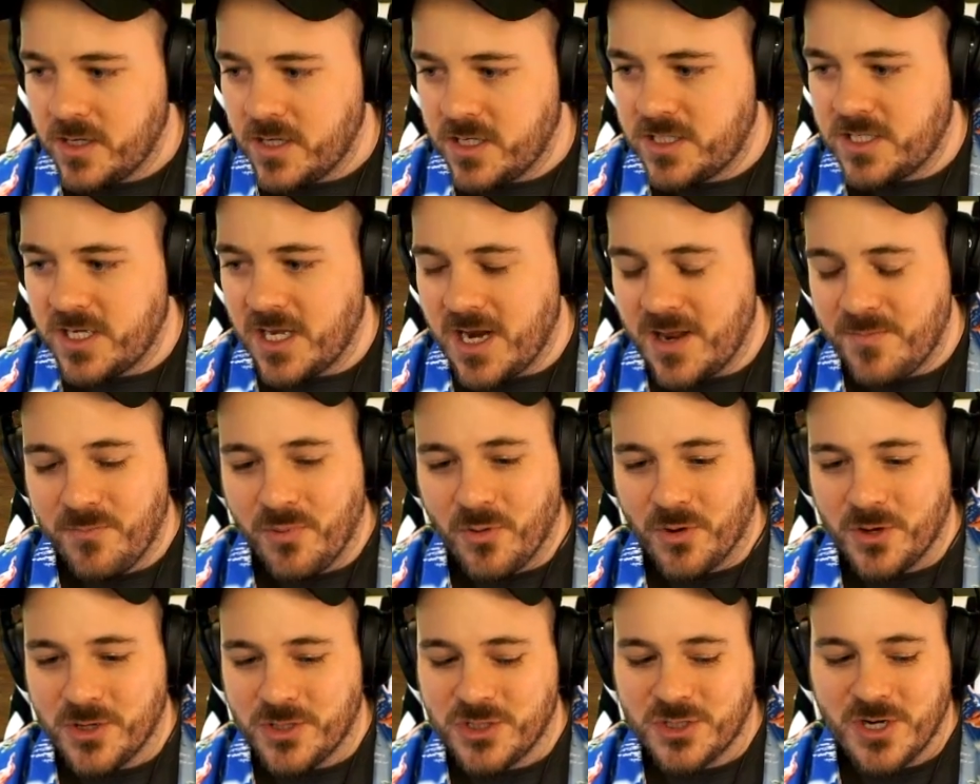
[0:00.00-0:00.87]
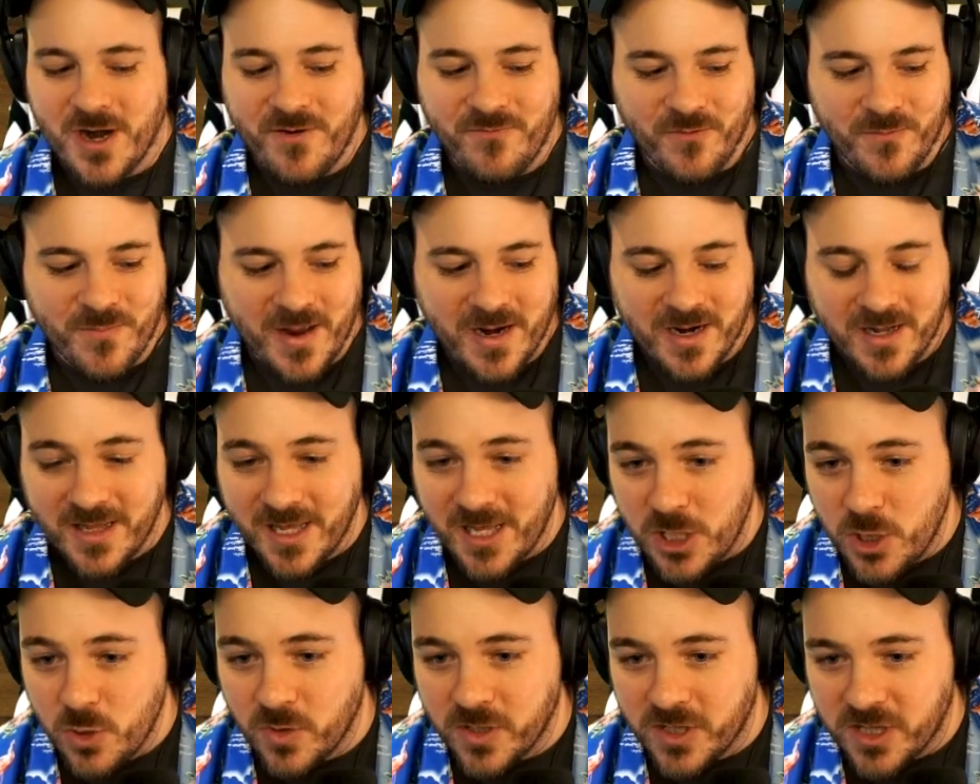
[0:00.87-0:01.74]
Is it imported straight from
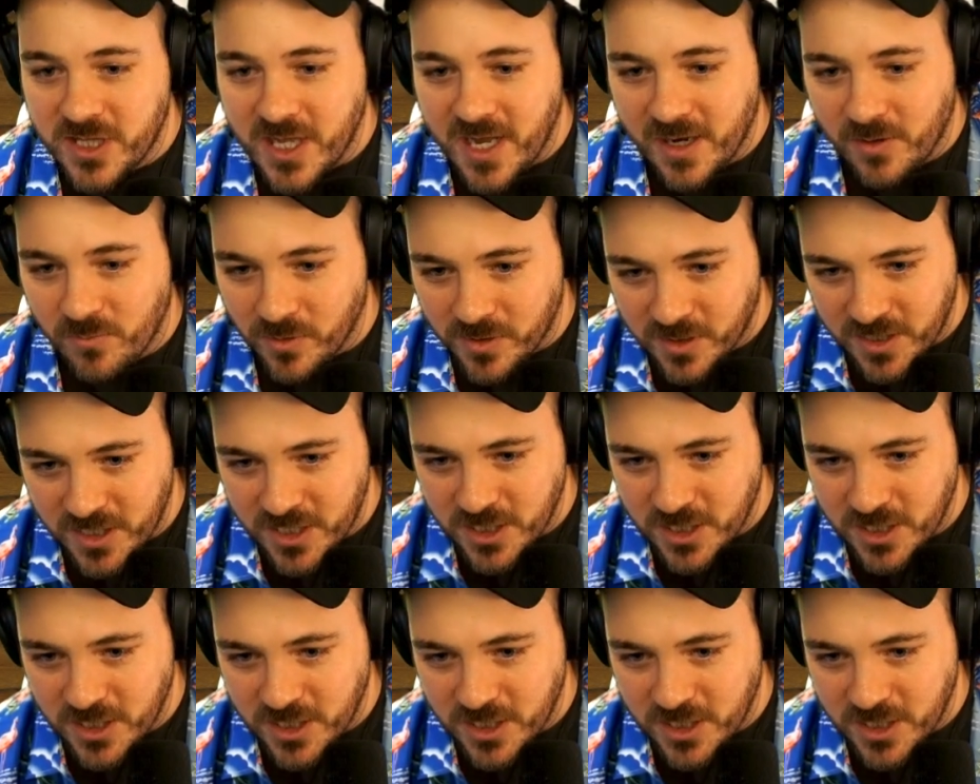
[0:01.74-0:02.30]
Italy? You would think with